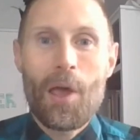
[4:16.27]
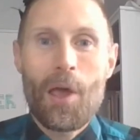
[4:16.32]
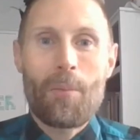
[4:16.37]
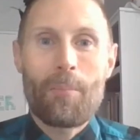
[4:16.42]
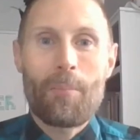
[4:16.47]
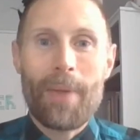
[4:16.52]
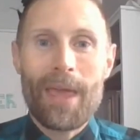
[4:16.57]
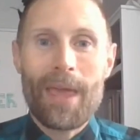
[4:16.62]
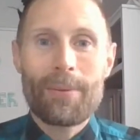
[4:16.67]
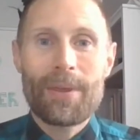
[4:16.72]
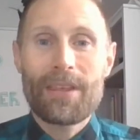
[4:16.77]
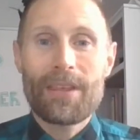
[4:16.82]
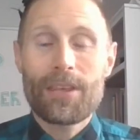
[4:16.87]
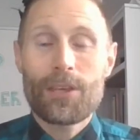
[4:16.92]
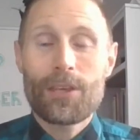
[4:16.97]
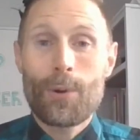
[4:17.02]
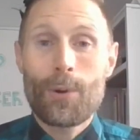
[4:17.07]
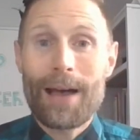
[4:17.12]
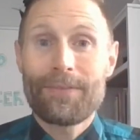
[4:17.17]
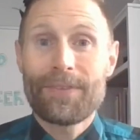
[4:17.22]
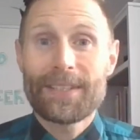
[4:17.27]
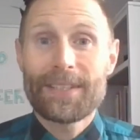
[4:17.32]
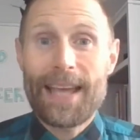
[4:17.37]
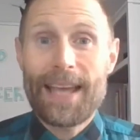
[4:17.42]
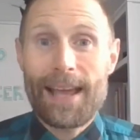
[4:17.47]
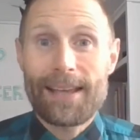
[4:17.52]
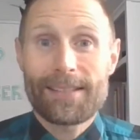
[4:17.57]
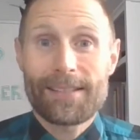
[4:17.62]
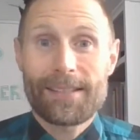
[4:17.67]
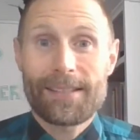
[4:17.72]
Maybe you have a
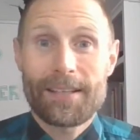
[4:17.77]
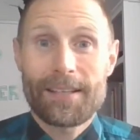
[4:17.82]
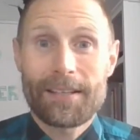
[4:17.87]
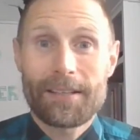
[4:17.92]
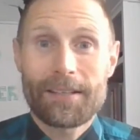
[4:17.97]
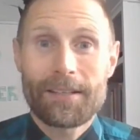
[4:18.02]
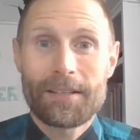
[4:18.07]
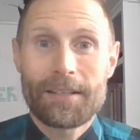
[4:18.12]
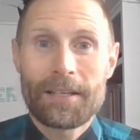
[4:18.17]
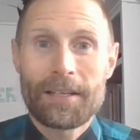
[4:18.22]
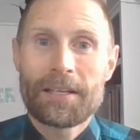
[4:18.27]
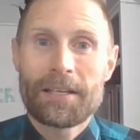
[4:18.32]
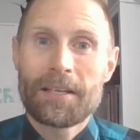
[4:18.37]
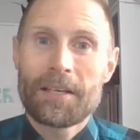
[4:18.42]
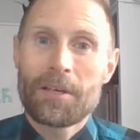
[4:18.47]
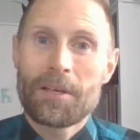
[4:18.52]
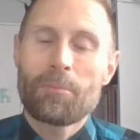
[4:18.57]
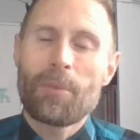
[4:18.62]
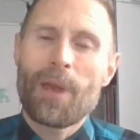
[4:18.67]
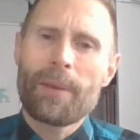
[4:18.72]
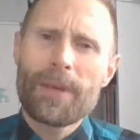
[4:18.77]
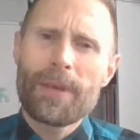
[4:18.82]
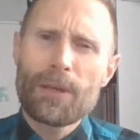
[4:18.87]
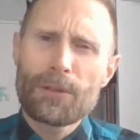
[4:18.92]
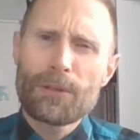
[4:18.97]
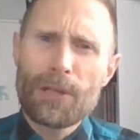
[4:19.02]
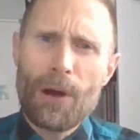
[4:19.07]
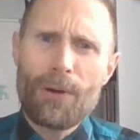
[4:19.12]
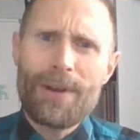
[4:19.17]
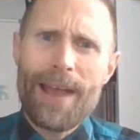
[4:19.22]
desk. Maybe
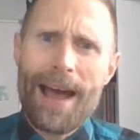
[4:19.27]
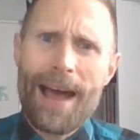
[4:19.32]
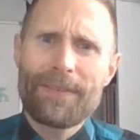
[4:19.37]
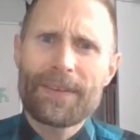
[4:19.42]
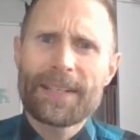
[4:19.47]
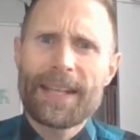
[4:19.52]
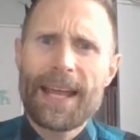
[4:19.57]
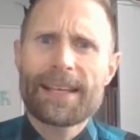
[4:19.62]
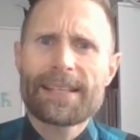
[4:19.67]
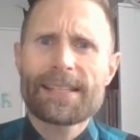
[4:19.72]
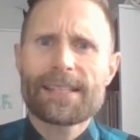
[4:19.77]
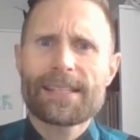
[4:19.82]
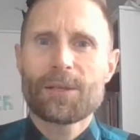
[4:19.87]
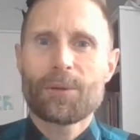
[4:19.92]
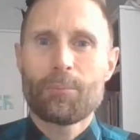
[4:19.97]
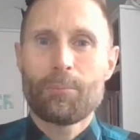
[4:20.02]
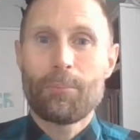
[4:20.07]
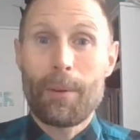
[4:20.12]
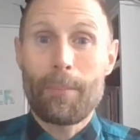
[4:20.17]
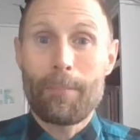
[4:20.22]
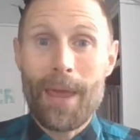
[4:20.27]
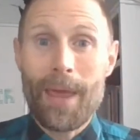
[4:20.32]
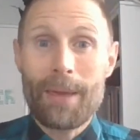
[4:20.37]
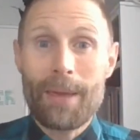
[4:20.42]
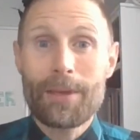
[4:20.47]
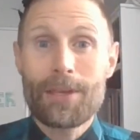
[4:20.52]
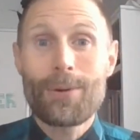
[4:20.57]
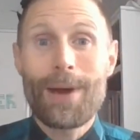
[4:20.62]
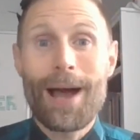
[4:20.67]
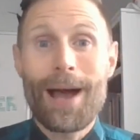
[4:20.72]
you don't have a desk, but
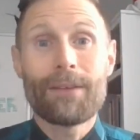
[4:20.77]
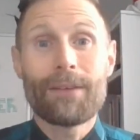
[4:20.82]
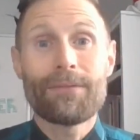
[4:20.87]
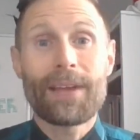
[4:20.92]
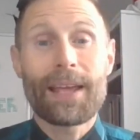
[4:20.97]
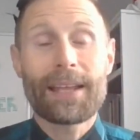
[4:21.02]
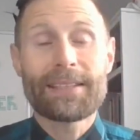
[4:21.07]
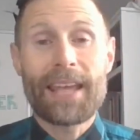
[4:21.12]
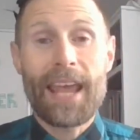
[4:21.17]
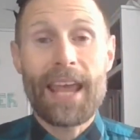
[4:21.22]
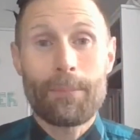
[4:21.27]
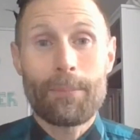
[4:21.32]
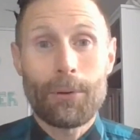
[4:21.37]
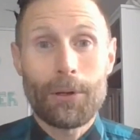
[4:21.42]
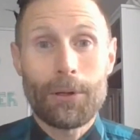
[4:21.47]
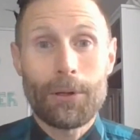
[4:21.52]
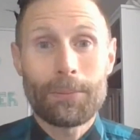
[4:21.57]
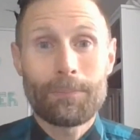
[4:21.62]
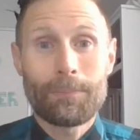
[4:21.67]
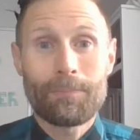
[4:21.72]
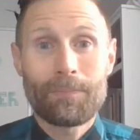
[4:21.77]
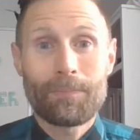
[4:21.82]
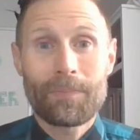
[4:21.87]
maybe you have a table.